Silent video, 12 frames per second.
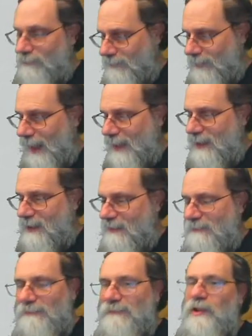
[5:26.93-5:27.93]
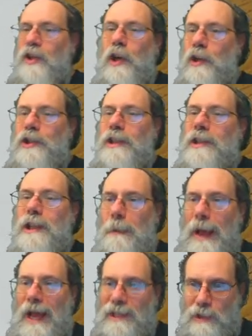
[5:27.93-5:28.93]
that charging of the
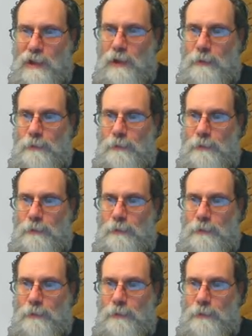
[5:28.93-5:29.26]
capacitor.